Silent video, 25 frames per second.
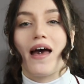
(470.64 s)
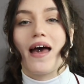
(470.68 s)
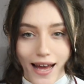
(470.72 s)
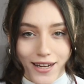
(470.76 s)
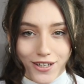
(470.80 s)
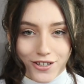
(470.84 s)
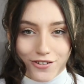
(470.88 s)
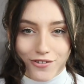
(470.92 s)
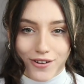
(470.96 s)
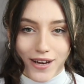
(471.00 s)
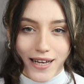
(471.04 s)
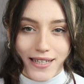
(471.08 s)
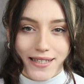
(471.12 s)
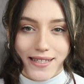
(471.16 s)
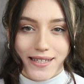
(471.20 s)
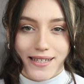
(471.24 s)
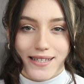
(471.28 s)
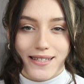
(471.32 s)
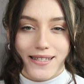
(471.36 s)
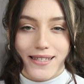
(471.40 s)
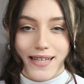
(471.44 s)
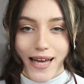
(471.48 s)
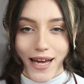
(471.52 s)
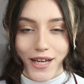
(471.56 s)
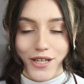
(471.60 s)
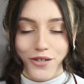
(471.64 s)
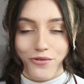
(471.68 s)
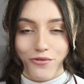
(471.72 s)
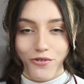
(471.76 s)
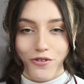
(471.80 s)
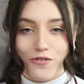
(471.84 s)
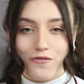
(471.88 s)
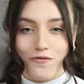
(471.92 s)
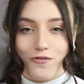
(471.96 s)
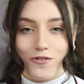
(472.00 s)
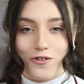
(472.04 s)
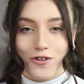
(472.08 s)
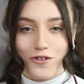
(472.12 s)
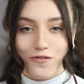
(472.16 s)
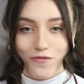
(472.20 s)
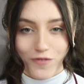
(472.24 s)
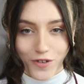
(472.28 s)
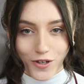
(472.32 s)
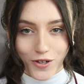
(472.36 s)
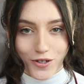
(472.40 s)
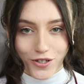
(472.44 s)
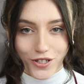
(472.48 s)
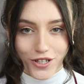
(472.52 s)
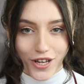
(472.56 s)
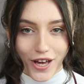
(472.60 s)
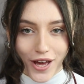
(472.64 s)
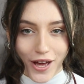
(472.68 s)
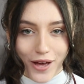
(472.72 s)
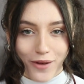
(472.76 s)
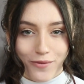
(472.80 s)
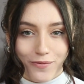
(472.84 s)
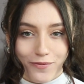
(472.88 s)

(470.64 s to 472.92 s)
and created a schedule for the future,